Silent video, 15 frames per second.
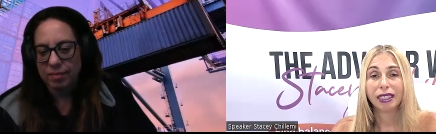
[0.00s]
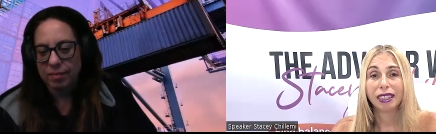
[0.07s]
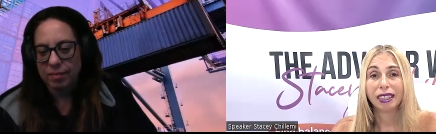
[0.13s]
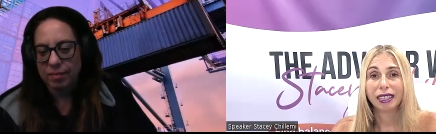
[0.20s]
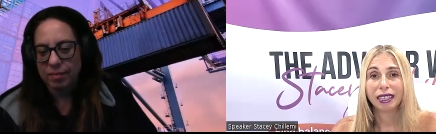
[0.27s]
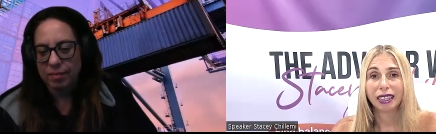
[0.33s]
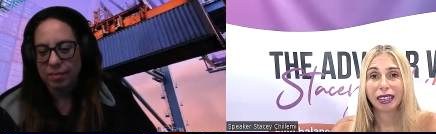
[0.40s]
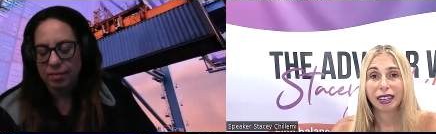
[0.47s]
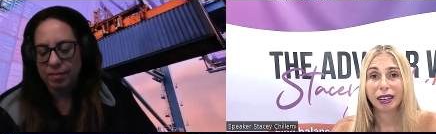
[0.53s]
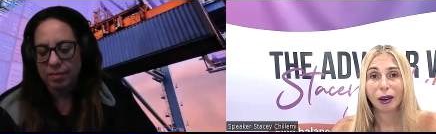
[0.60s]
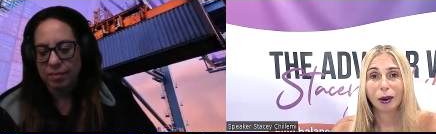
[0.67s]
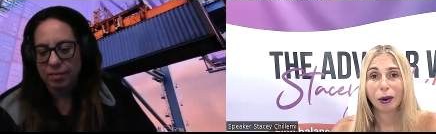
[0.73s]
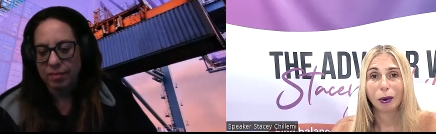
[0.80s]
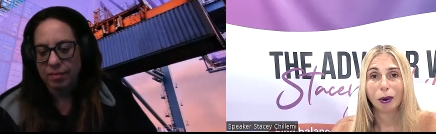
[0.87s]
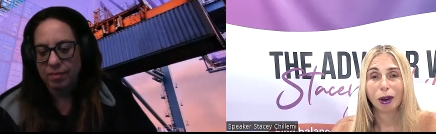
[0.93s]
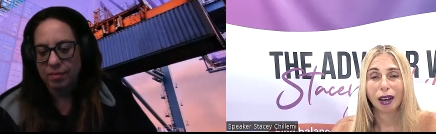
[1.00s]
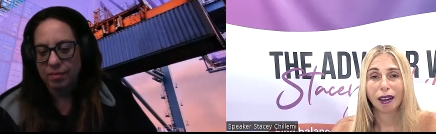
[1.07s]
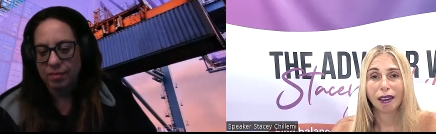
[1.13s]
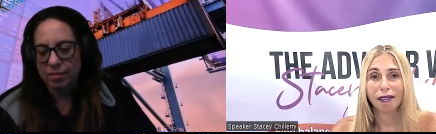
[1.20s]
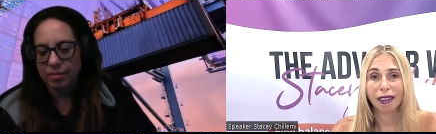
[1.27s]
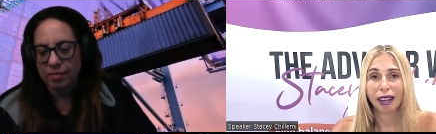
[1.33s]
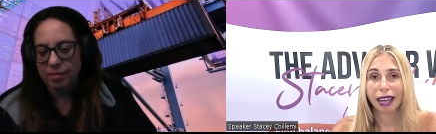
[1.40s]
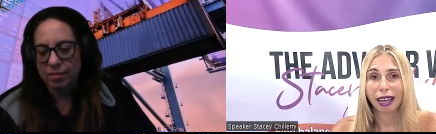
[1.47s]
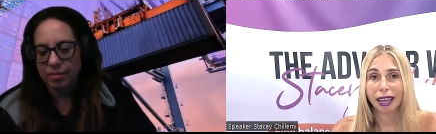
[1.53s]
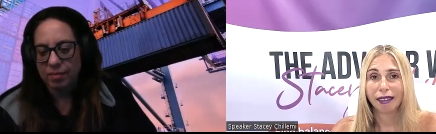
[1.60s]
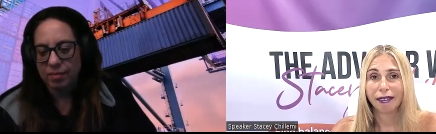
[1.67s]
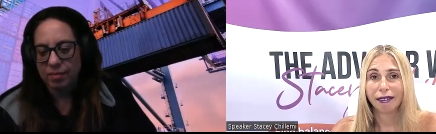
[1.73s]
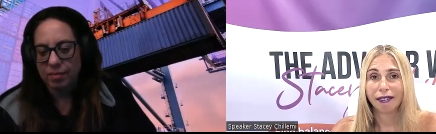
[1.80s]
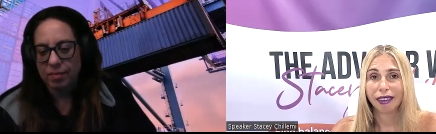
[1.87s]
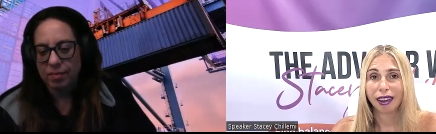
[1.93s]
Speaker 1: she is the C E O
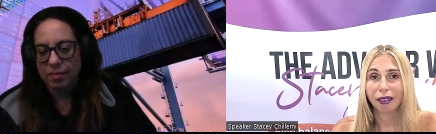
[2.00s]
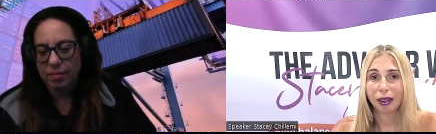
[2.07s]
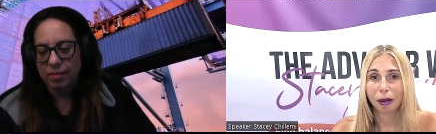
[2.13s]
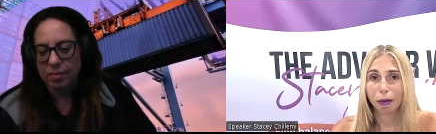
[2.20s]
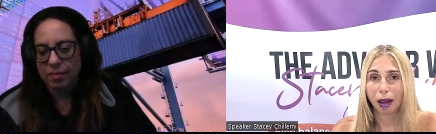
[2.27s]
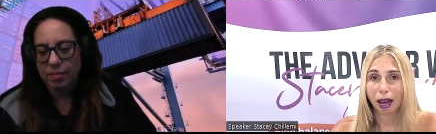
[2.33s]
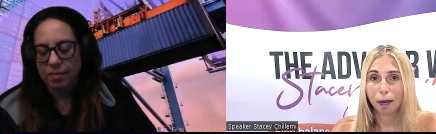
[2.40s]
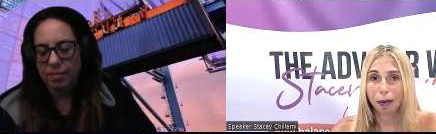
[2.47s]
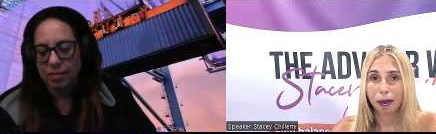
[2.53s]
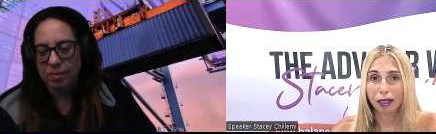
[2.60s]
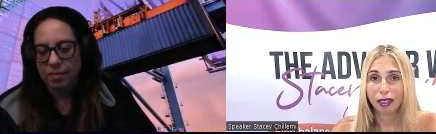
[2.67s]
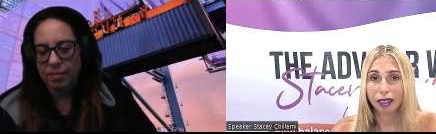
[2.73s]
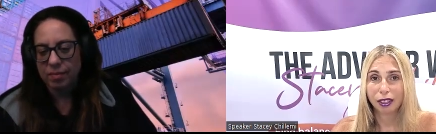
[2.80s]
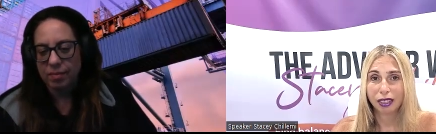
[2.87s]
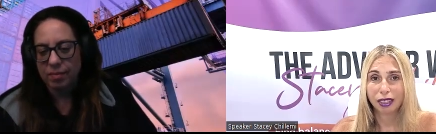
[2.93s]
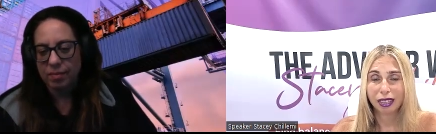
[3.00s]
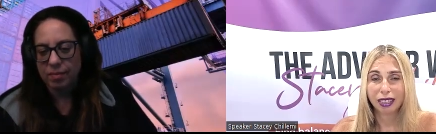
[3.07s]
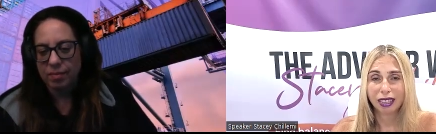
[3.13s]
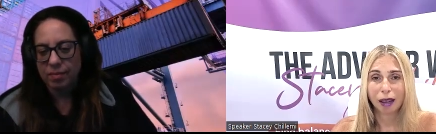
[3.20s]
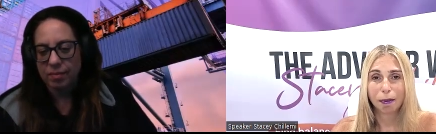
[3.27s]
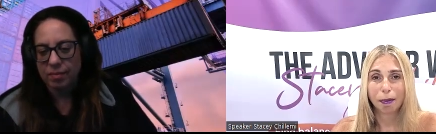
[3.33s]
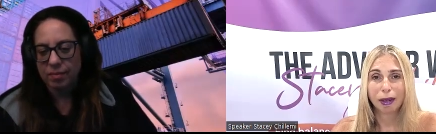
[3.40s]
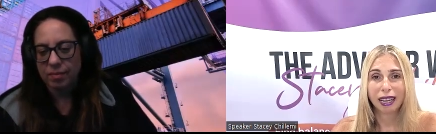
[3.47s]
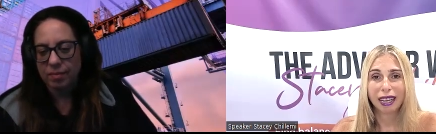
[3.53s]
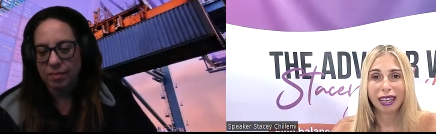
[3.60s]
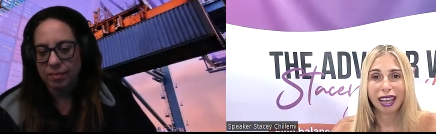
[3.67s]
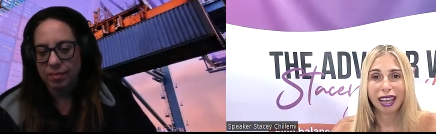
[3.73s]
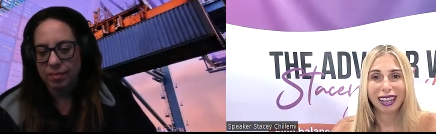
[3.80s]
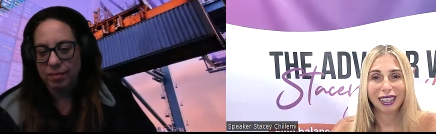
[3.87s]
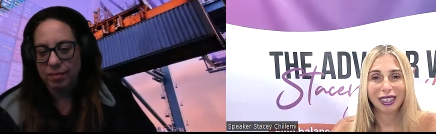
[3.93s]
of a very popular logistics
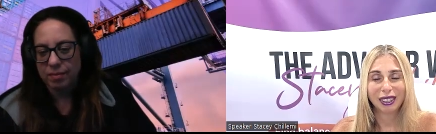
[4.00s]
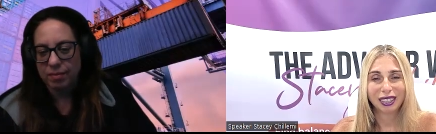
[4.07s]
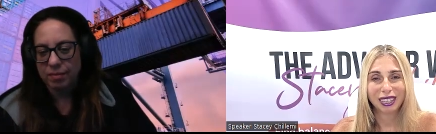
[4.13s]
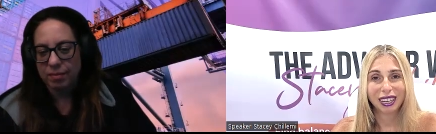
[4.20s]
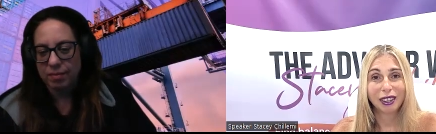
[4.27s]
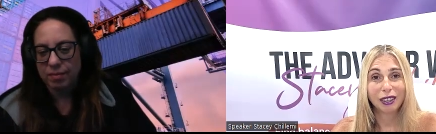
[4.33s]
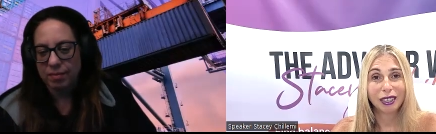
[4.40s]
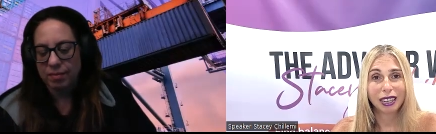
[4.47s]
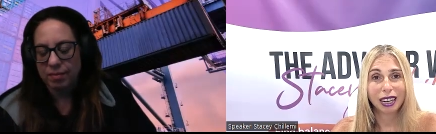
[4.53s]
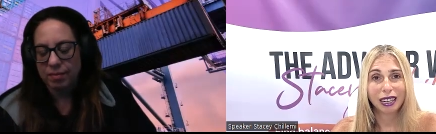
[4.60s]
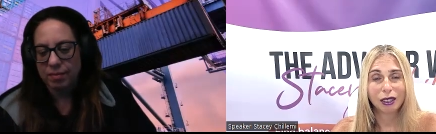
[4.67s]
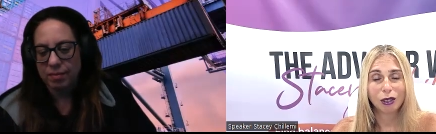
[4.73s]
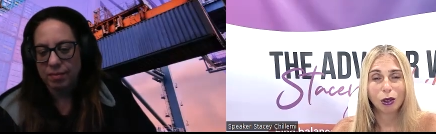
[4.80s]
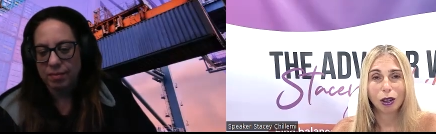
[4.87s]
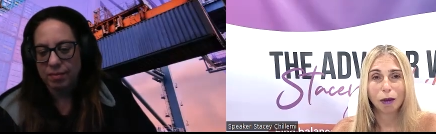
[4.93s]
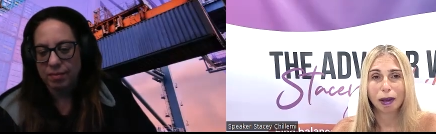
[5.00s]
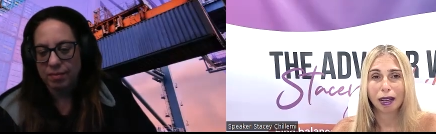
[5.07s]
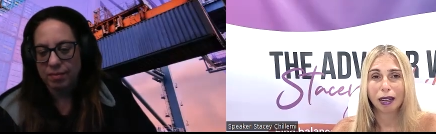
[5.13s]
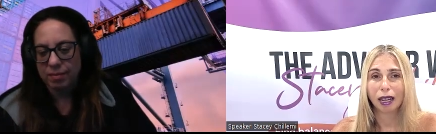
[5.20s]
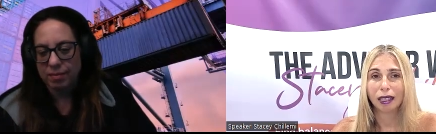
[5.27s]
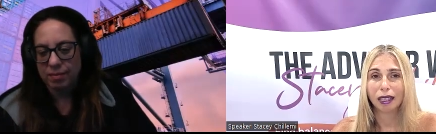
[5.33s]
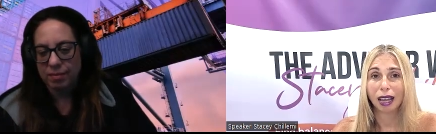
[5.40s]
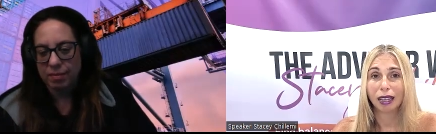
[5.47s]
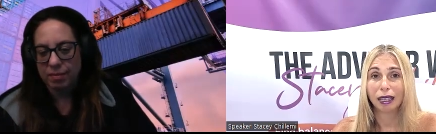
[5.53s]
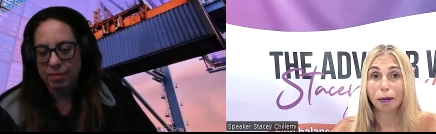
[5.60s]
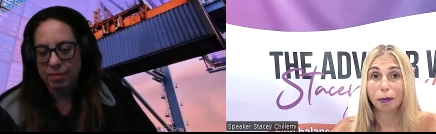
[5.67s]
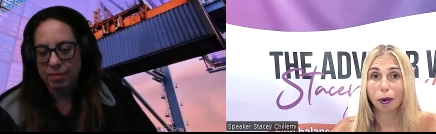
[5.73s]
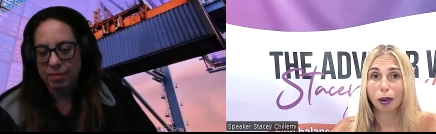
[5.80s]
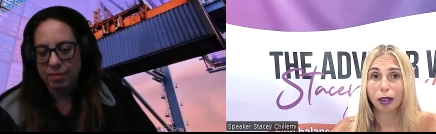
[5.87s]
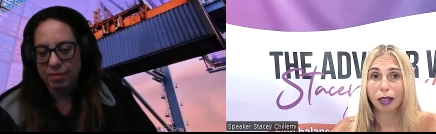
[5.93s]
company, and she's here today to talk
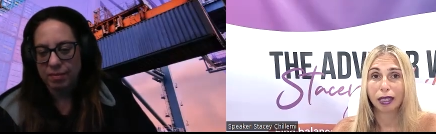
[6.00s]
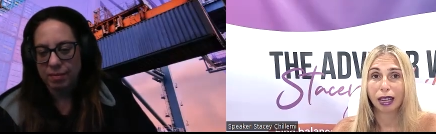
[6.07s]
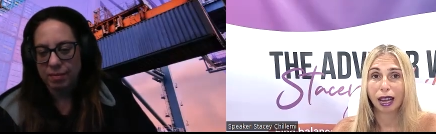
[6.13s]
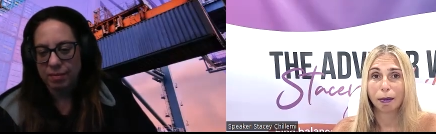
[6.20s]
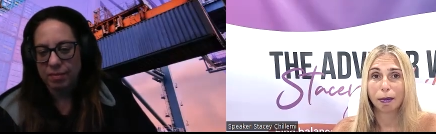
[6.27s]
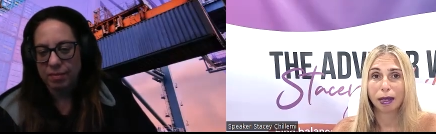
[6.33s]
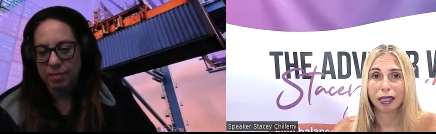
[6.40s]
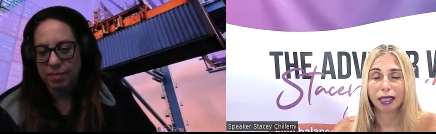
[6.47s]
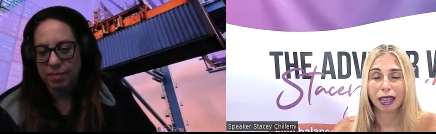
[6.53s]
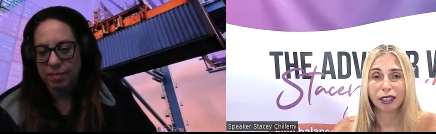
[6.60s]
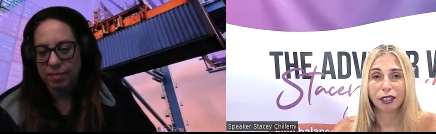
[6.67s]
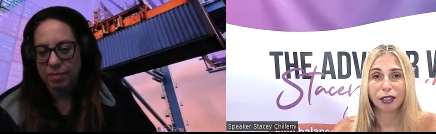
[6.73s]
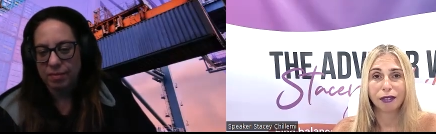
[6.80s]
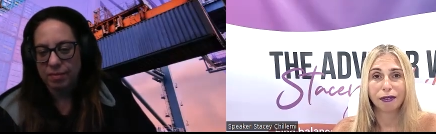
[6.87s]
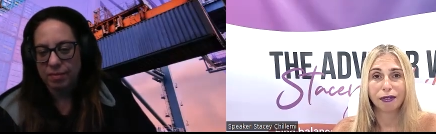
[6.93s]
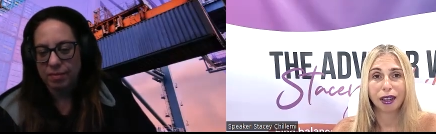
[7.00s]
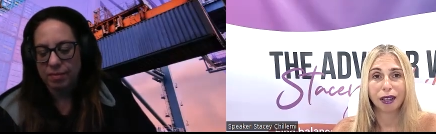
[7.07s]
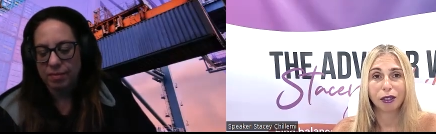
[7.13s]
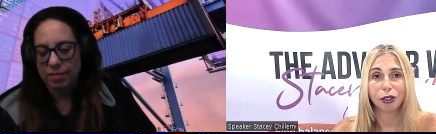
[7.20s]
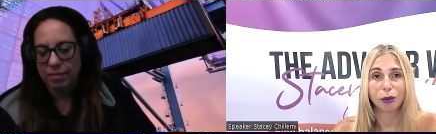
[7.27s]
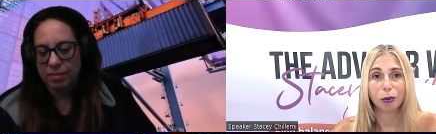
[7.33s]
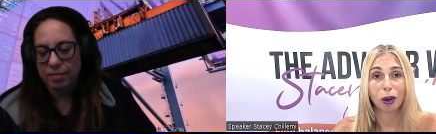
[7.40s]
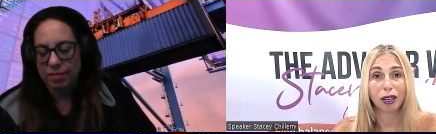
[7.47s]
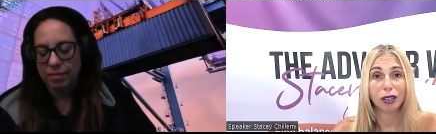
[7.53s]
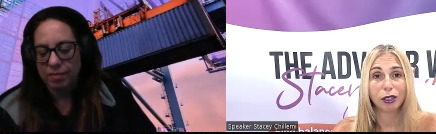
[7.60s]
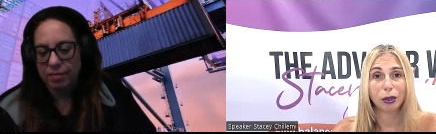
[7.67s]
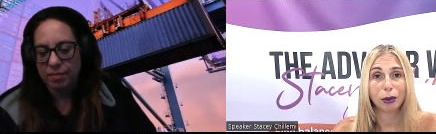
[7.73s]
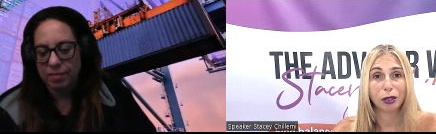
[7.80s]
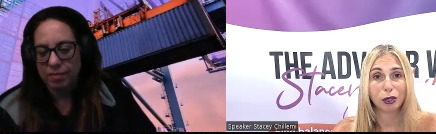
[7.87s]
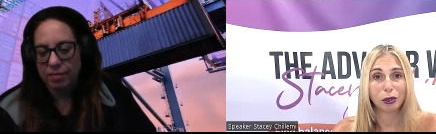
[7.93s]
about a lot of important topics that she felt
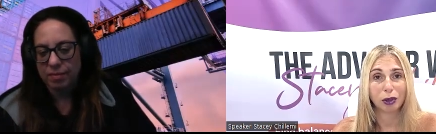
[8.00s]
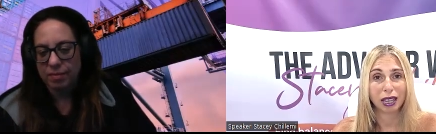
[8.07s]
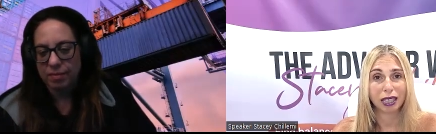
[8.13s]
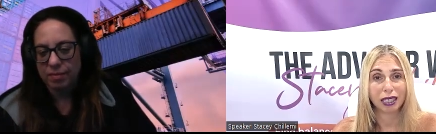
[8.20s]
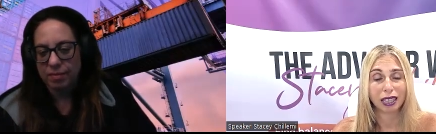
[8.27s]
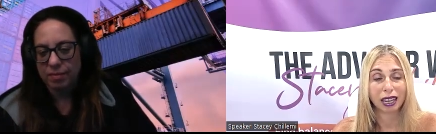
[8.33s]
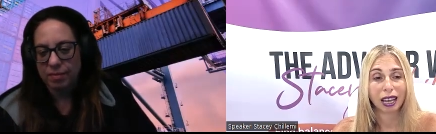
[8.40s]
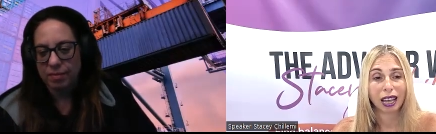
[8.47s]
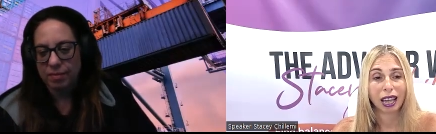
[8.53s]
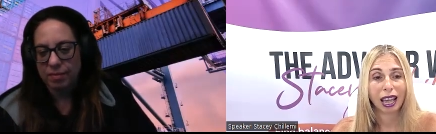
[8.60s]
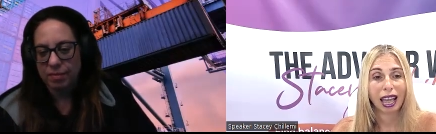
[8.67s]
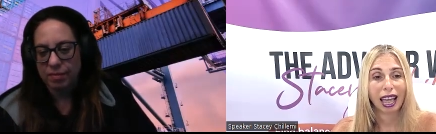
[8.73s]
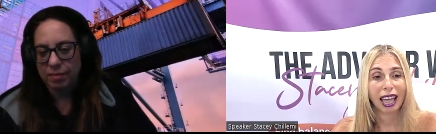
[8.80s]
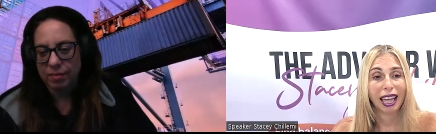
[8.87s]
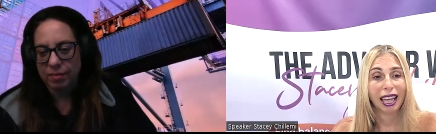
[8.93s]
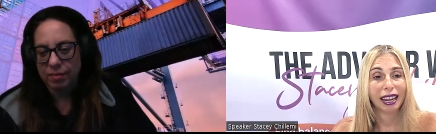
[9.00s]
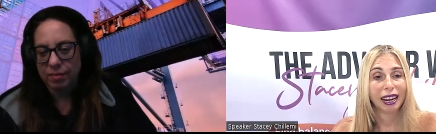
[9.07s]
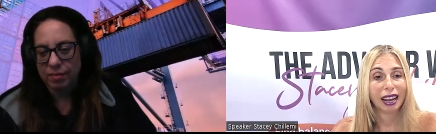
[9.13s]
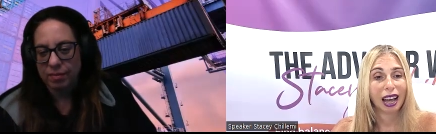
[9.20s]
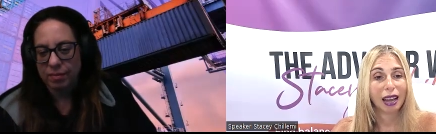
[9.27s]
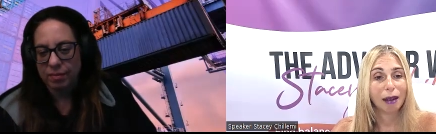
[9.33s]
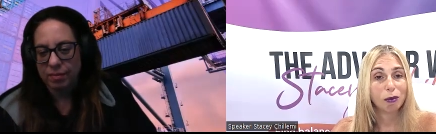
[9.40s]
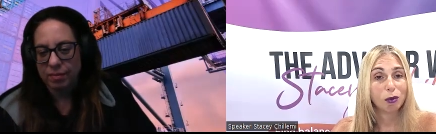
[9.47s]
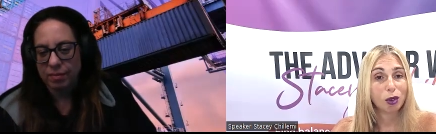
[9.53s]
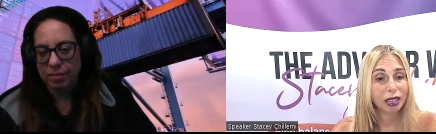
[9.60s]
she wanted to address. And